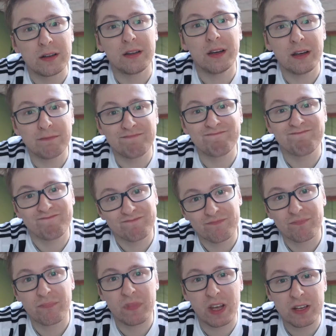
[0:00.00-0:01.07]
Yeah,
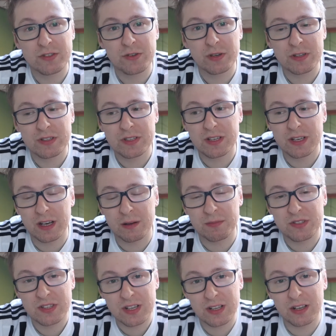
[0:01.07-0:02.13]
as you can see, I'm
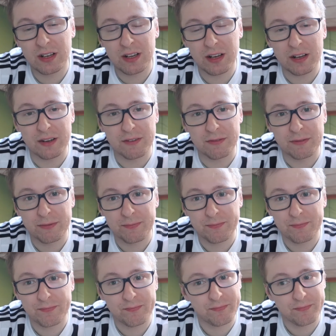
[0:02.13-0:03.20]
still alive.
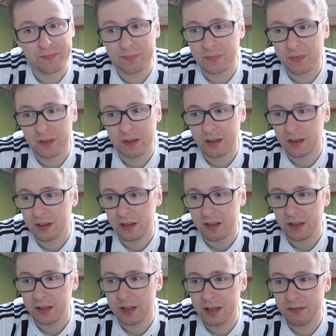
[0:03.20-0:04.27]

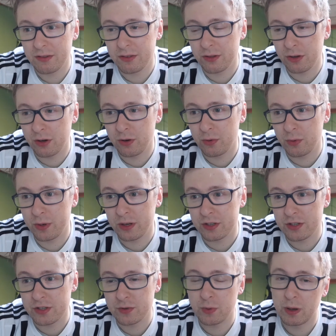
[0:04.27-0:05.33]
Even though we
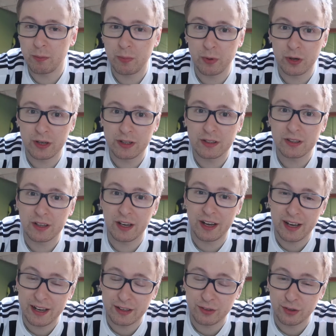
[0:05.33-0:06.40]
are just 1 point
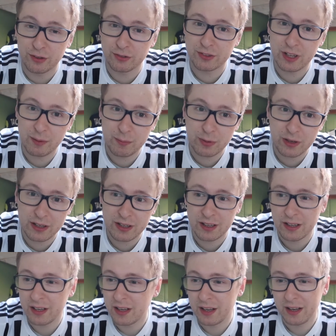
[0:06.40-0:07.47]
ahead of Napoli,
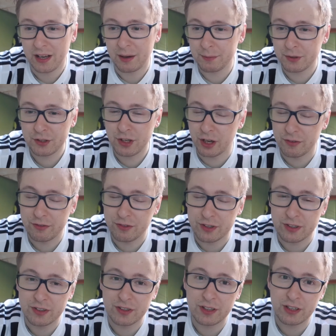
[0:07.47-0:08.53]
I'm not
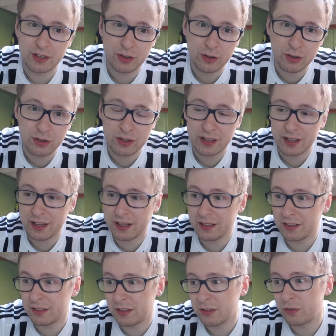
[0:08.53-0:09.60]
confident at all,
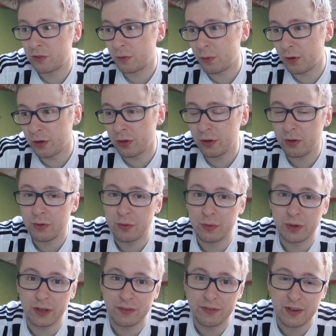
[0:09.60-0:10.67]
and tomorrow
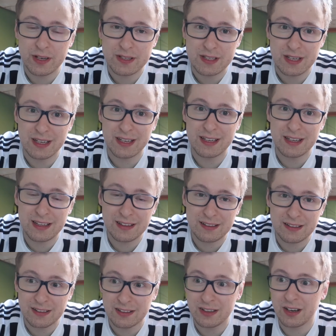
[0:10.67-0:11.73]
we are facing
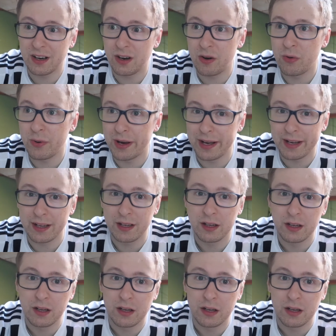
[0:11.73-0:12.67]
Inter away.